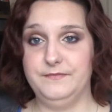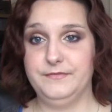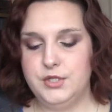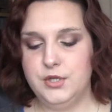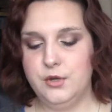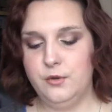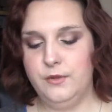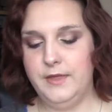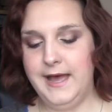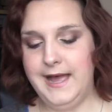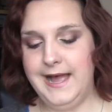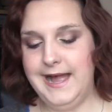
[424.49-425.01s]

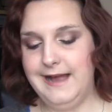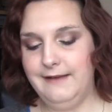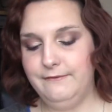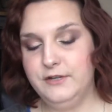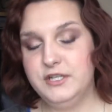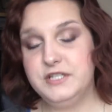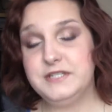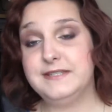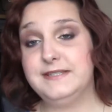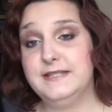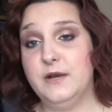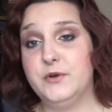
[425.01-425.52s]
So that
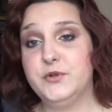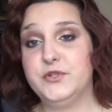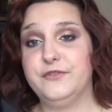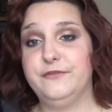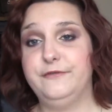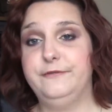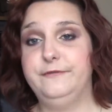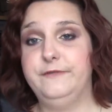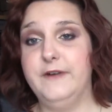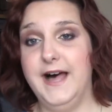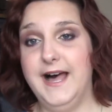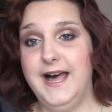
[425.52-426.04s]
averages out to
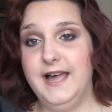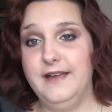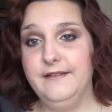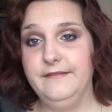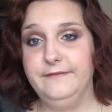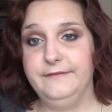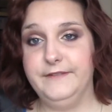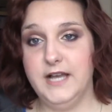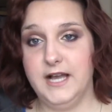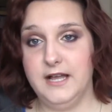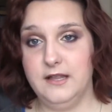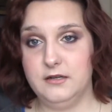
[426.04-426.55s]

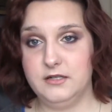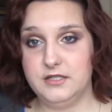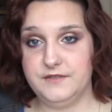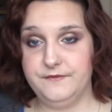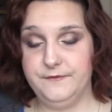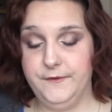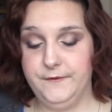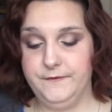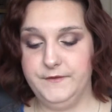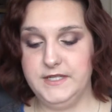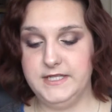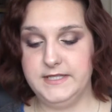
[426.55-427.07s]

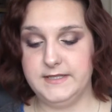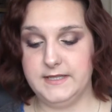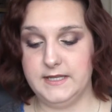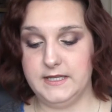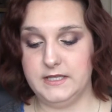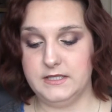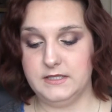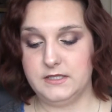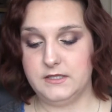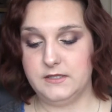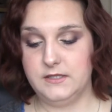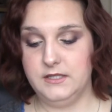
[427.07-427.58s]

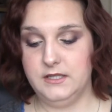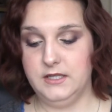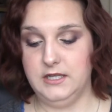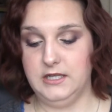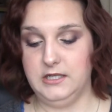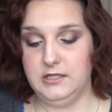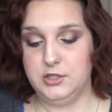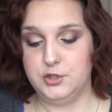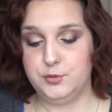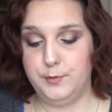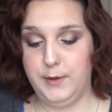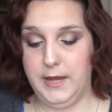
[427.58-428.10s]
$5.50
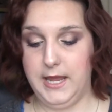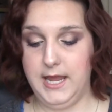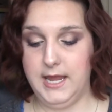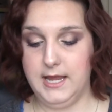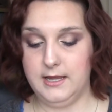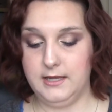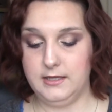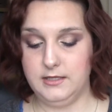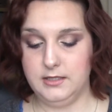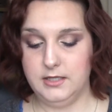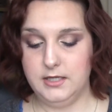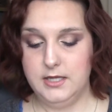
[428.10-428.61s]
each
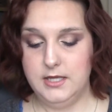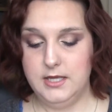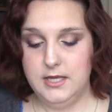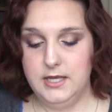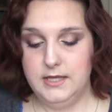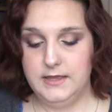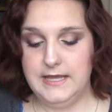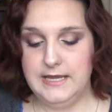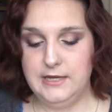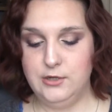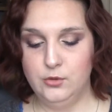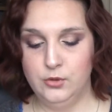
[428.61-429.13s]
pan.
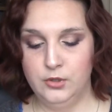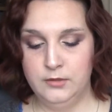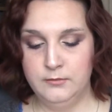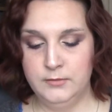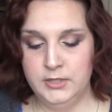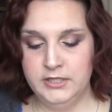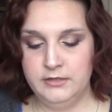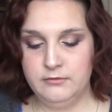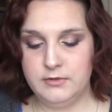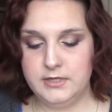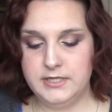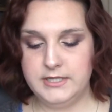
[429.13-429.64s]
They
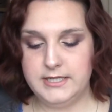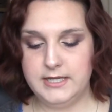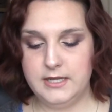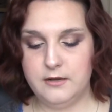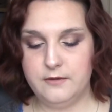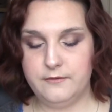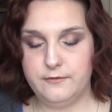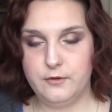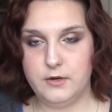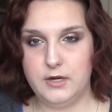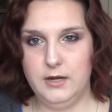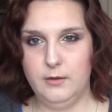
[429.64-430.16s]
normally
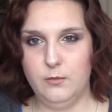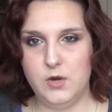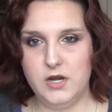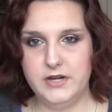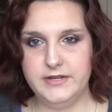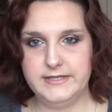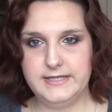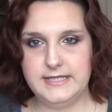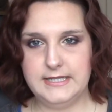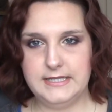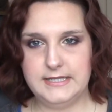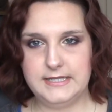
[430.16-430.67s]
retail for, I want
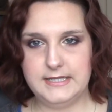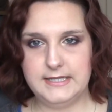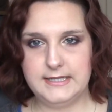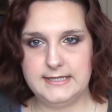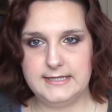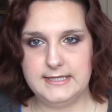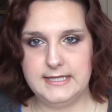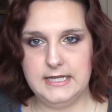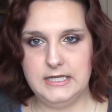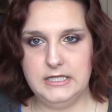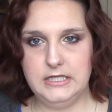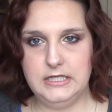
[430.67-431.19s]
to say
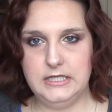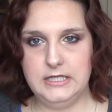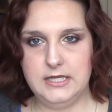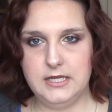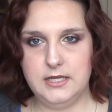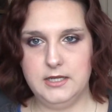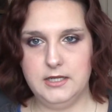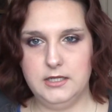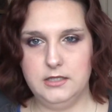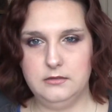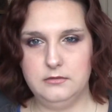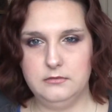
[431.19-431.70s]

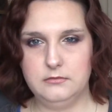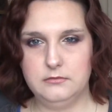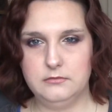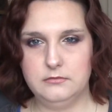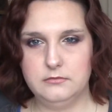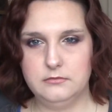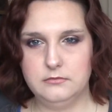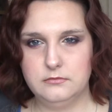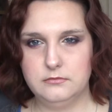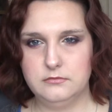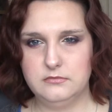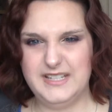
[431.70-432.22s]
$6.99,
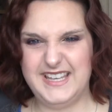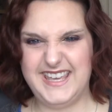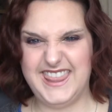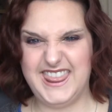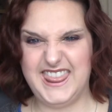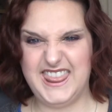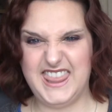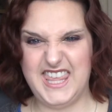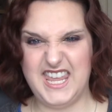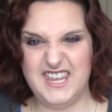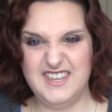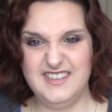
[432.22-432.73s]
I
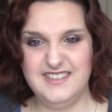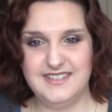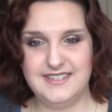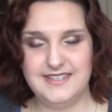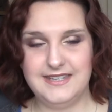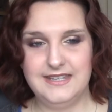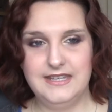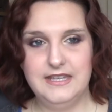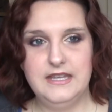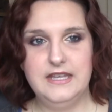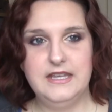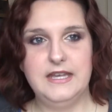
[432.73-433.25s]

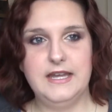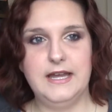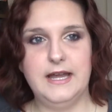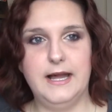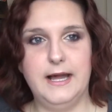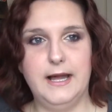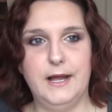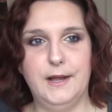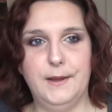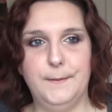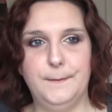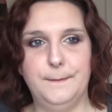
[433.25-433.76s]
think.
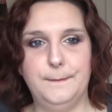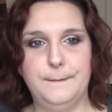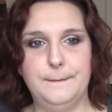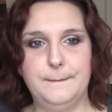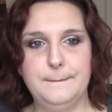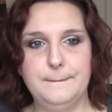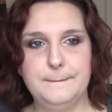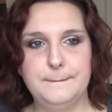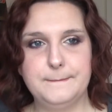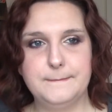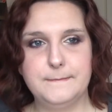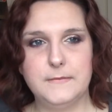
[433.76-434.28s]

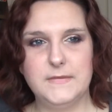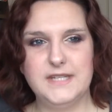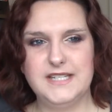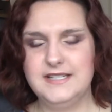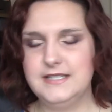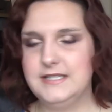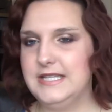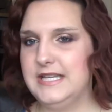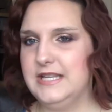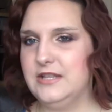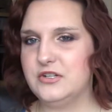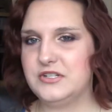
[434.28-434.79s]

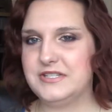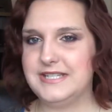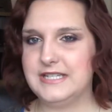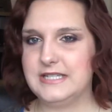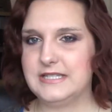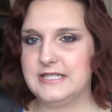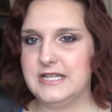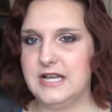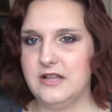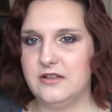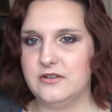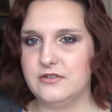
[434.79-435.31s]
It's either
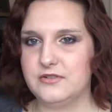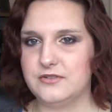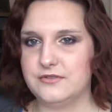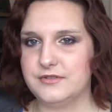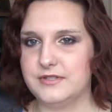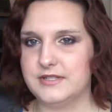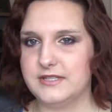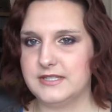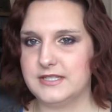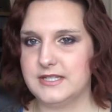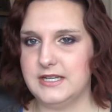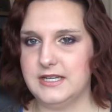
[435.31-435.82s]
$6 or
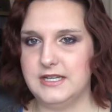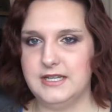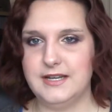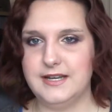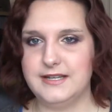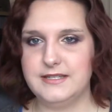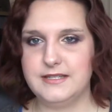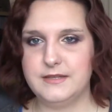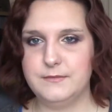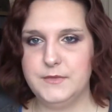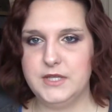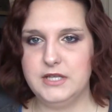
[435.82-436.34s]

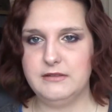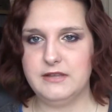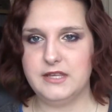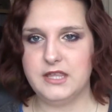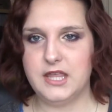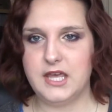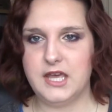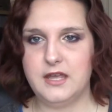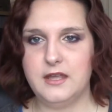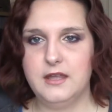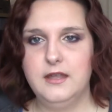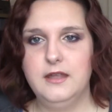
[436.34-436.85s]
$6.99, something like
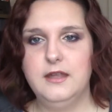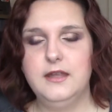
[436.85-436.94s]
that.